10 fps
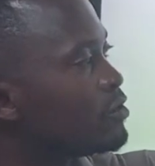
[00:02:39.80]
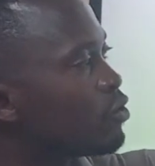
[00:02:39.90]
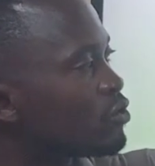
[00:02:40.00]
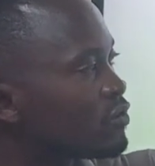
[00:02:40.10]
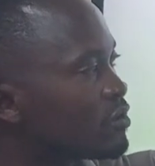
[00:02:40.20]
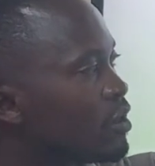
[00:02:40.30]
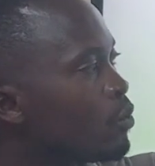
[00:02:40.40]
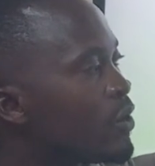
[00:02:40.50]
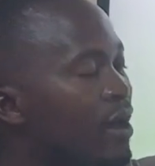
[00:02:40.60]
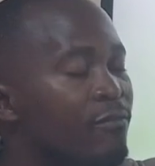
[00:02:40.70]
those
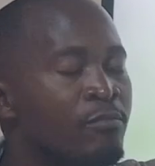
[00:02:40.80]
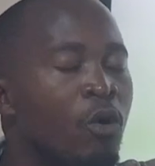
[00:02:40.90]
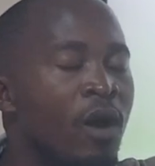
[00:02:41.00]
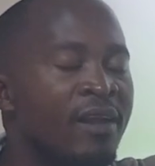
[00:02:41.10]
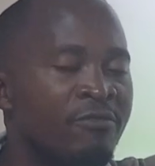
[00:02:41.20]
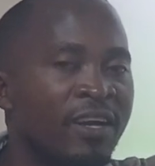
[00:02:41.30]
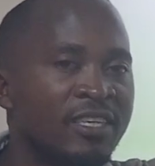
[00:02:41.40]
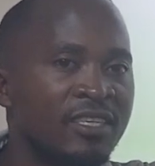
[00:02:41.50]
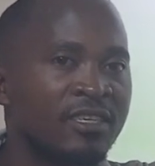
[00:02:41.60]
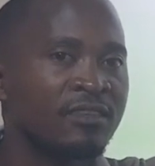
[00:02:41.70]
we have more
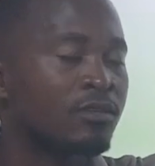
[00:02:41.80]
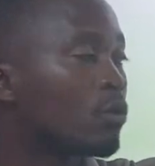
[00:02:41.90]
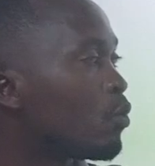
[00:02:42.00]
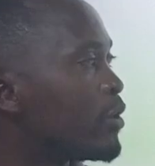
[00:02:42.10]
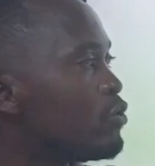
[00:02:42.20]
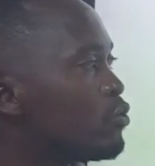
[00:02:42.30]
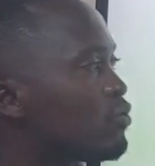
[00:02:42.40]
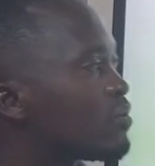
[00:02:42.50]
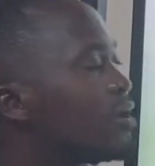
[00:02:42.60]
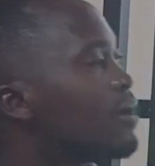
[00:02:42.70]
advantages when you
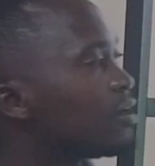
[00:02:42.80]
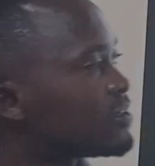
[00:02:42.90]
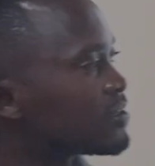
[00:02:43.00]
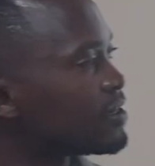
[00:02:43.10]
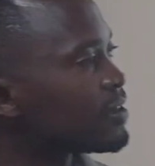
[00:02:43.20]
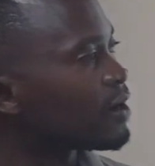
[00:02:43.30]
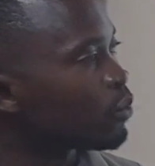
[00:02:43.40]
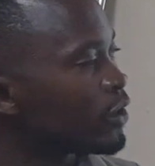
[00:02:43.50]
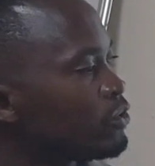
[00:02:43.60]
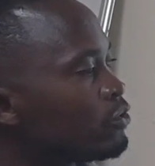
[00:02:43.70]
use restraint than
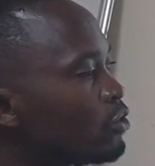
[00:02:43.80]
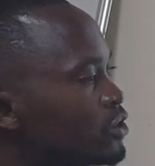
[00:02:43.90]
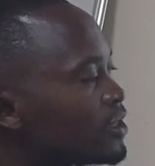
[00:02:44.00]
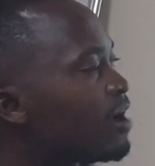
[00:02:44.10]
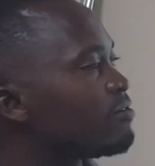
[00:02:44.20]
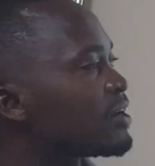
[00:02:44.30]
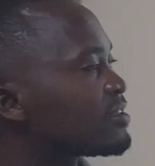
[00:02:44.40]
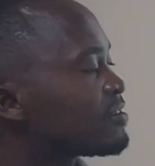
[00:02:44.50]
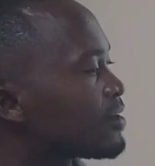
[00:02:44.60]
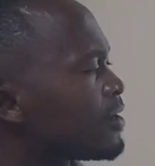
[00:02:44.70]
when you don't have a
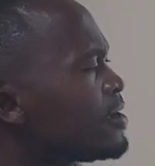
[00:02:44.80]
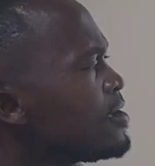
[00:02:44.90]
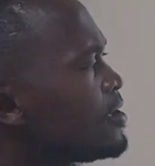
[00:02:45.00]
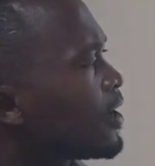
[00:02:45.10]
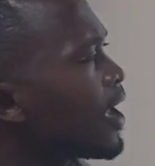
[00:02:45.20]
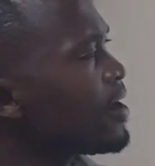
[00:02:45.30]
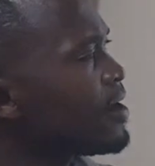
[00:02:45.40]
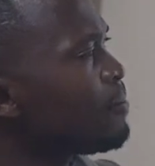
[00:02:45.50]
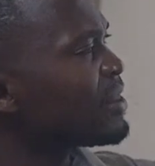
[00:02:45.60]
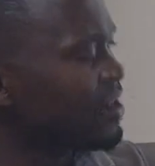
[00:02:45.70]
restraint. Again,
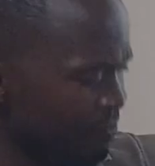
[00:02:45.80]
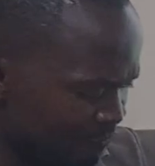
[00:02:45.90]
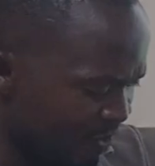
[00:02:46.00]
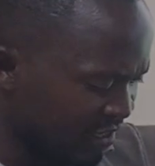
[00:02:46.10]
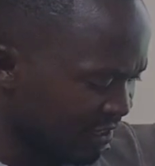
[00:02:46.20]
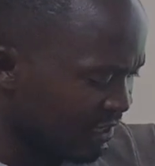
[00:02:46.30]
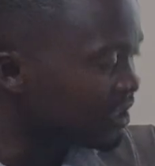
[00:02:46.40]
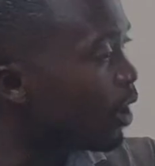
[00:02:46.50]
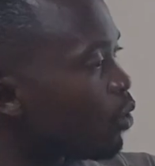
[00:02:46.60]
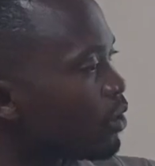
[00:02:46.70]
number 3 factor that
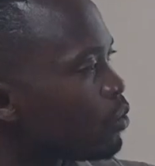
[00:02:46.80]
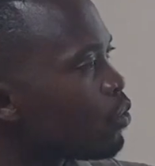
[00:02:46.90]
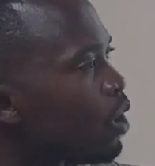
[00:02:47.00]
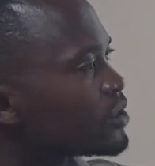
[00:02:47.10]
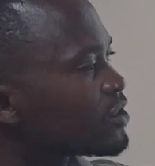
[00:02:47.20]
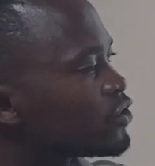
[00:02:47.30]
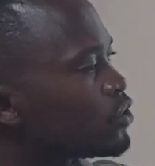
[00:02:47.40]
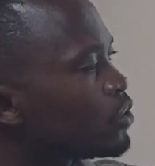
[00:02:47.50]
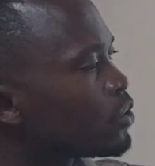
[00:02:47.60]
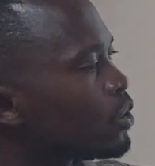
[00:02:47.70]
I want us
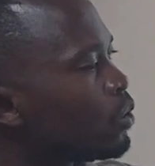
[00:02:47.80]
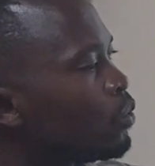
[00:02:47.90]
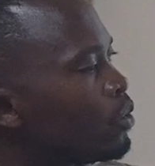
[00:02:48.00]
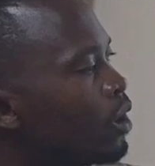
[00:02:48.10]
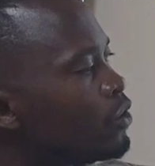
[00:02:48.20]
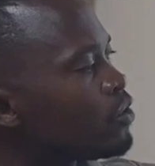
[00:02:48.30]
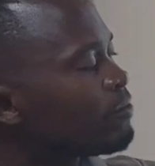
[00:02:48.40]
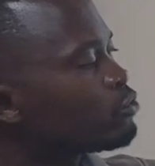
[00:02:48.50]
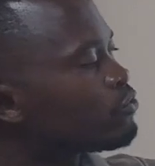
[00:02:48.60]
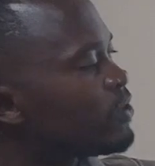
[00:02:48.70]
to look, you have
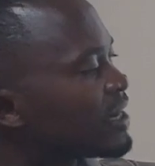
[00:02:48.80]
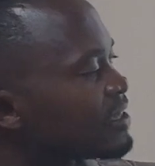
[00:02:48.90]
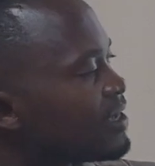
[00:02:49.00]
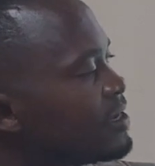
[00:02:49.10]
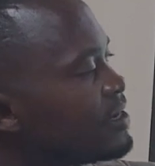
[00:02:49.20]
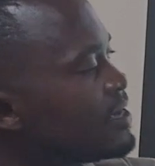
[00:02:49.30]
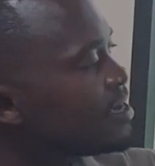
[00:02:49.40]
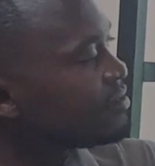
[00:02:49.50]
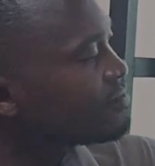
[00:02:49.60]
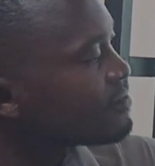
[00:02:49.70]
to factor in
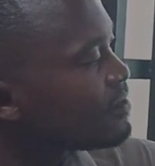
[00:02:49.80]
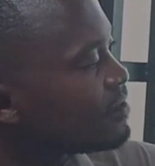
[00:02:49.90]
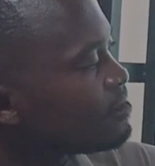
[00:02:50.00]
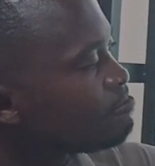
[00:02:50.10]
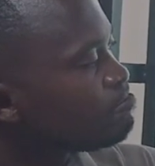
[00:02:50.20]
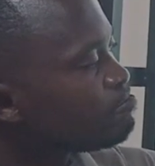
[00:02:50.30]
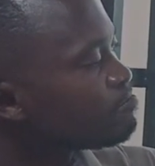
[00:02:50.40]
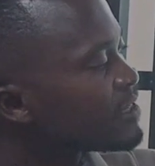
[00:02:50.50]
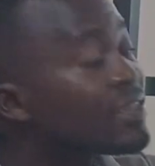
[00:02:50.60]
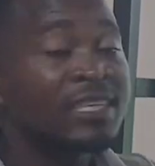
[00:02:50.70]
is
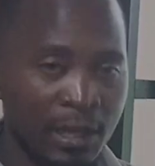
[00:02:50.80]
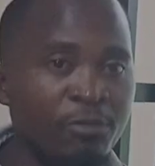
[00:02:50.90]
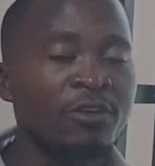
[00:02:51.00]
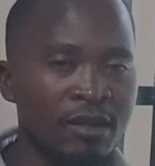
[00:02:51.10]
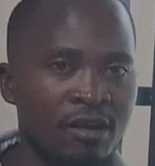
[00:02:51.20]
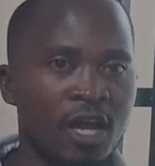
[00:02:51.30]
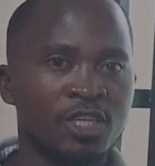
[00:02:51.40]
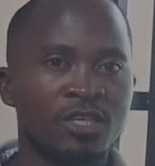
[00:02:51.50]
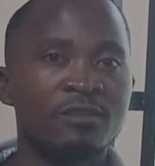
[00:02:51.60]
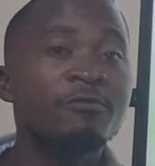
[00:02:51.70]
the type of a crash.
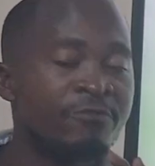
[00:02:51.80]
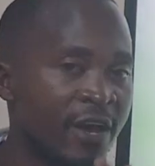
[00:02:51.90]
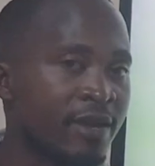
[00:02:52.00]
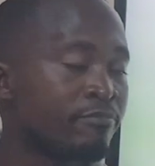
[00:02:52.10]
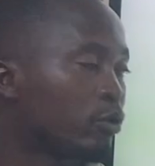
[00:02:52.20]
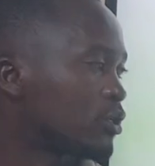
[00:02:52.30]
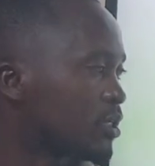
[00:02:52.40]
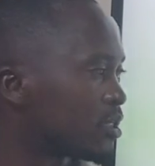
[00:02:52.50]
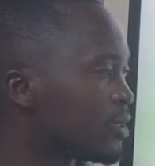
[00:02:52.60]
Very important.